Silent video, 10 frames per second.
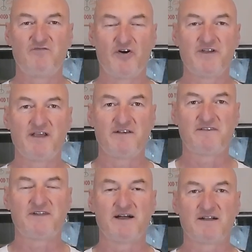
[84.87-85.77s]
One
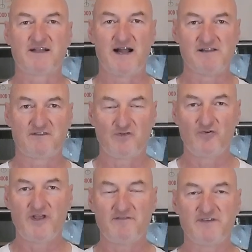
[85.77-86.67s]
is the
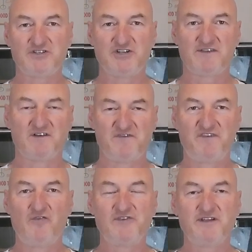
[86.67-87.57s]
calzone, which is a
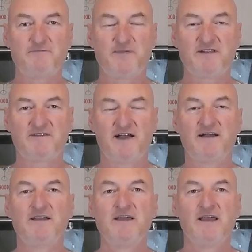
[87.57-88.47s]
folded
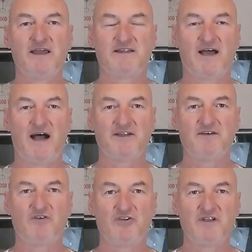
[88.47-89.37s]
pizza, and the
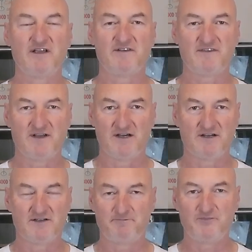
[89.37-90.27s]
other one is
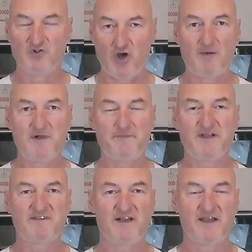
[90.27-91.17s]
a normal
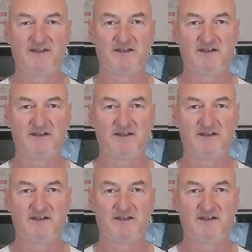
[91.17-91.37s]
pizza